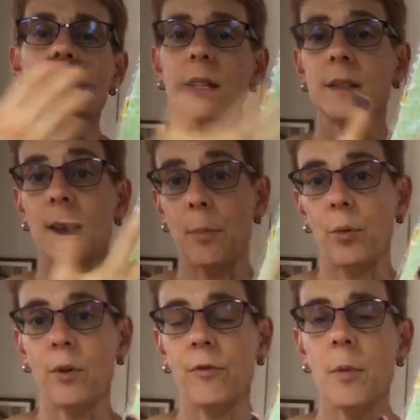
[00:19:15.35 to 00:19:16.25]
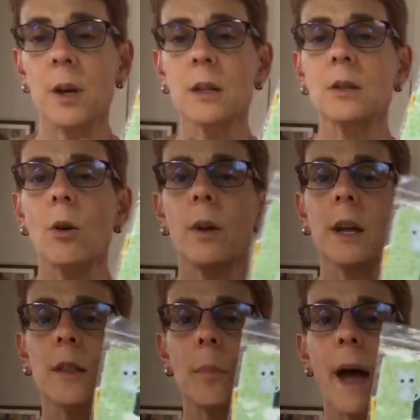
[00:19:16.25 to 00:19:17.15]
is separate from it. So
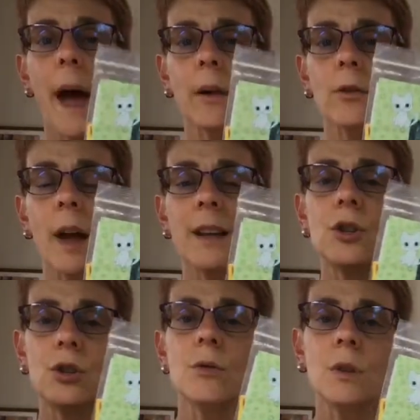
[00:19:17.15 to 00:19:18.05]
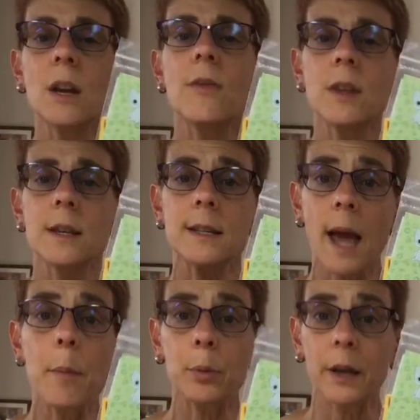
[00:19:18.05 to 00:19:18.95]
in the pattern, I do give you the
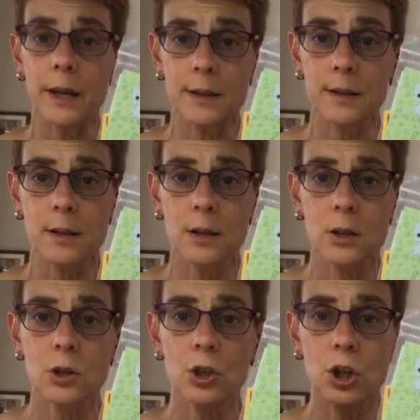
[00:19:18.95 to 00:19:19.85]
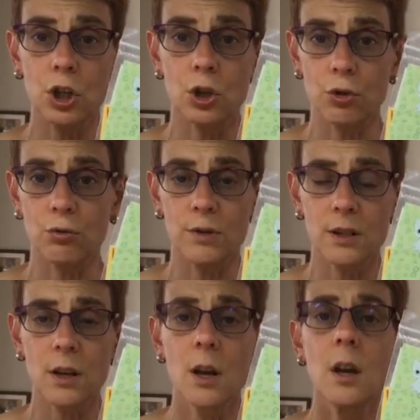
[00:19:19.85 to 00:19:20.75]
templates to
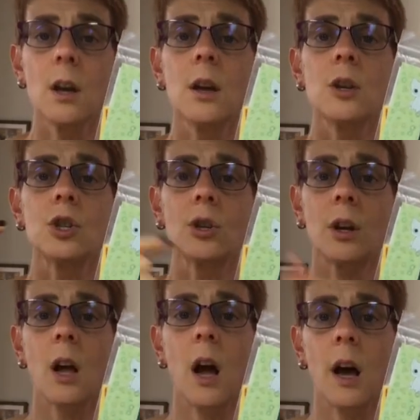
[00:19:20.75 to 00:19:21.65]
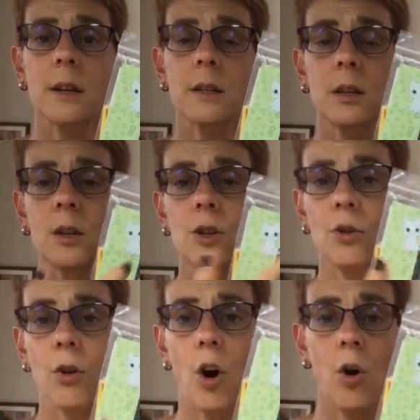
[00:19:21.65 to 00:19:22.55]
use to cut
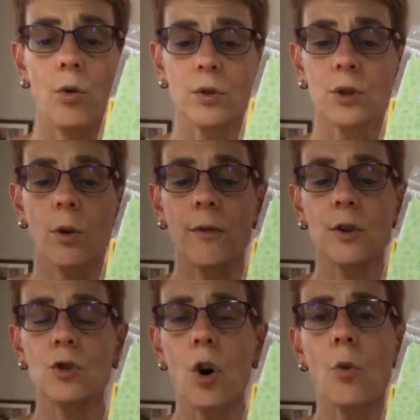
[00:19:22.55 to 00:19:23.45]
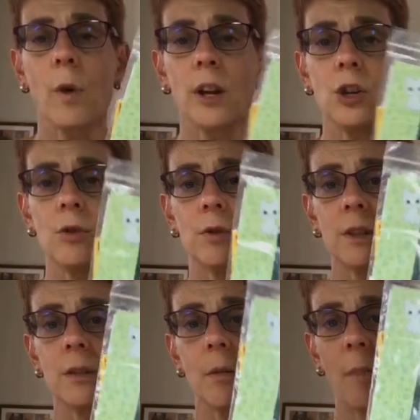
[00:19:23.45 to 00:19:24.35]
your own. So if you don't want to
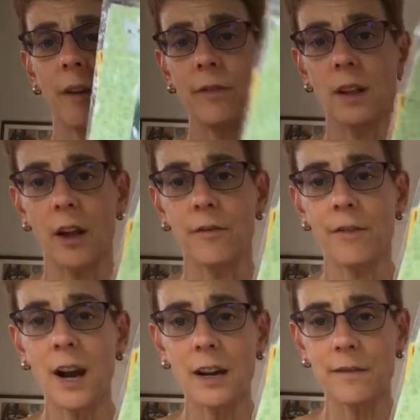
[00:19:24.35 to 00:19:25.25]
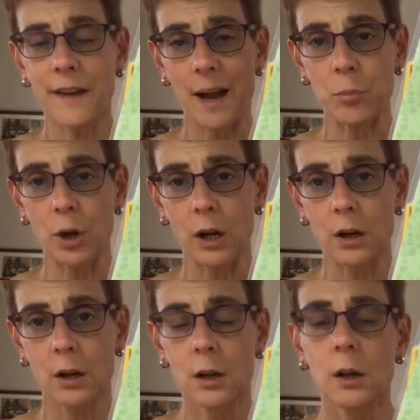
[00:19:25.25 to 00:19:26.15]
use my Feline Fine fabric,